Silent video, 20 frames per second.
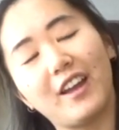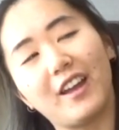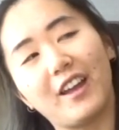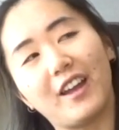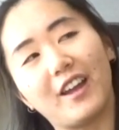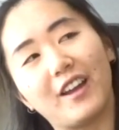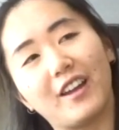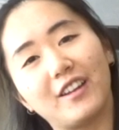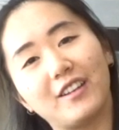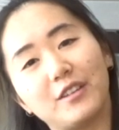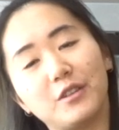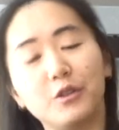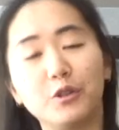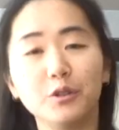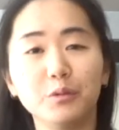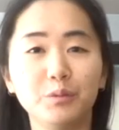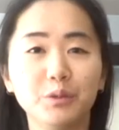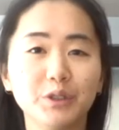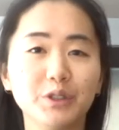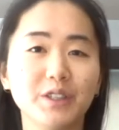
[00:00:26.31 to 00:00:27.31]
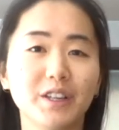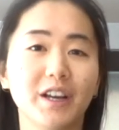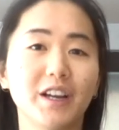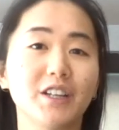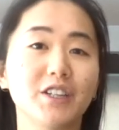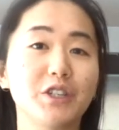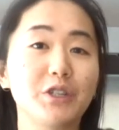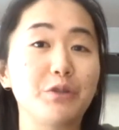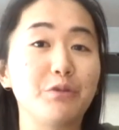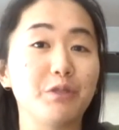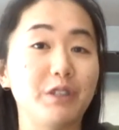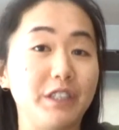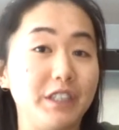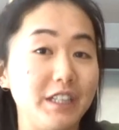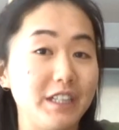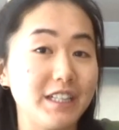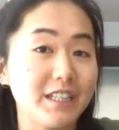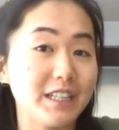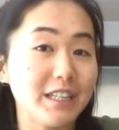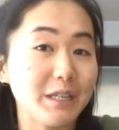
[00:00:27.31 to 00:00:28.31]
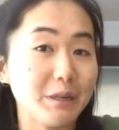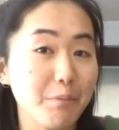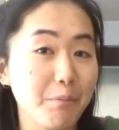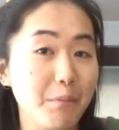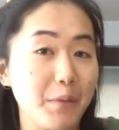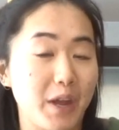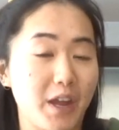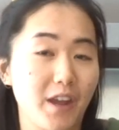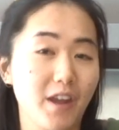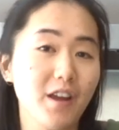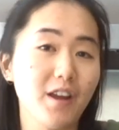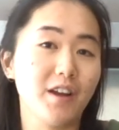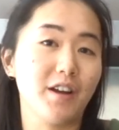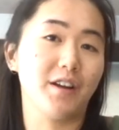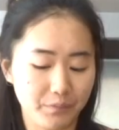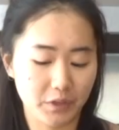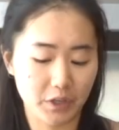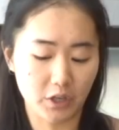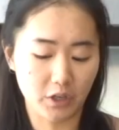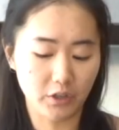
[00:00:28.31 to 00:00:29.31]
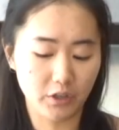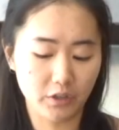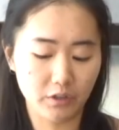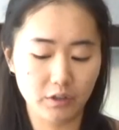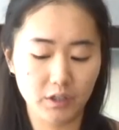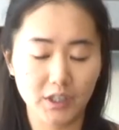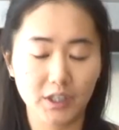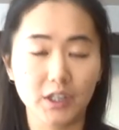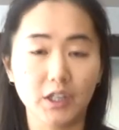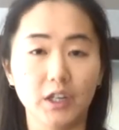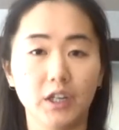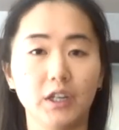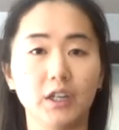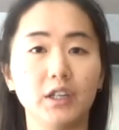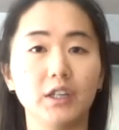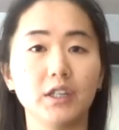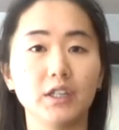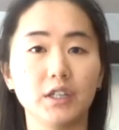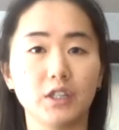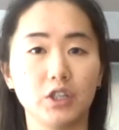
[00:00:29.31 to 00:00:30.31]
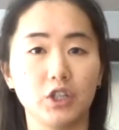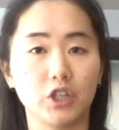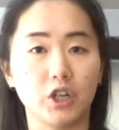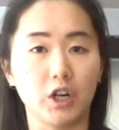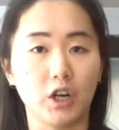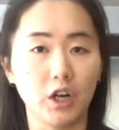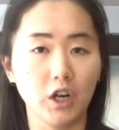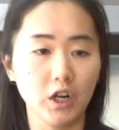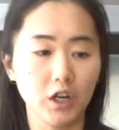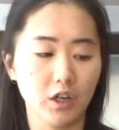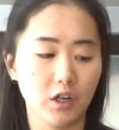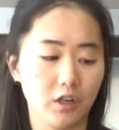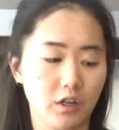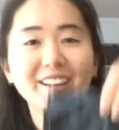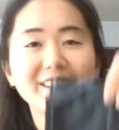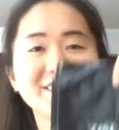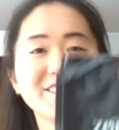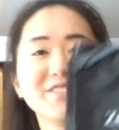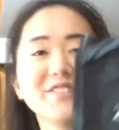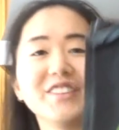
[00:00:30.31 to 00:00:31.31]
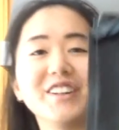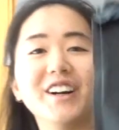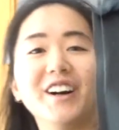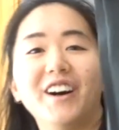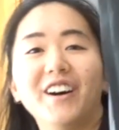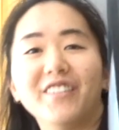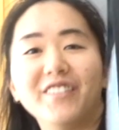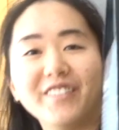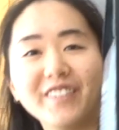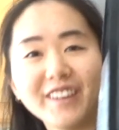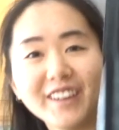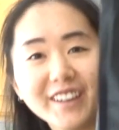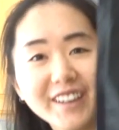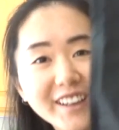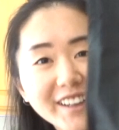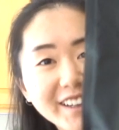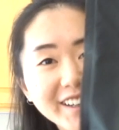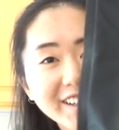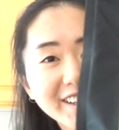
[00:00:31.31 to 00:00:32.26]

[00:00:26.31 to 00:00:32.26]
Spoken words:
And cold brew is actually really easy to make. All you need is a jar, some coffee.